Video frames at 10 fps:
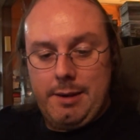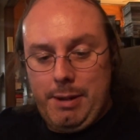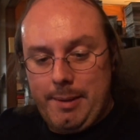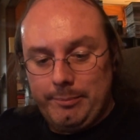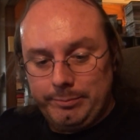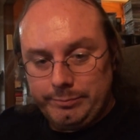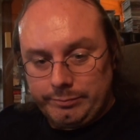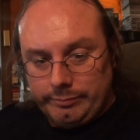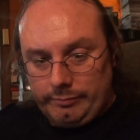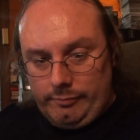of pop.
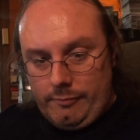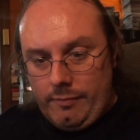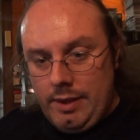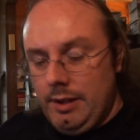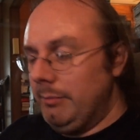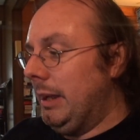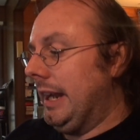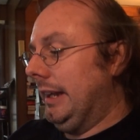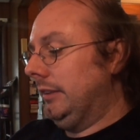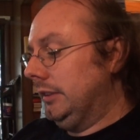But
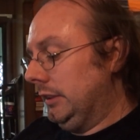uh,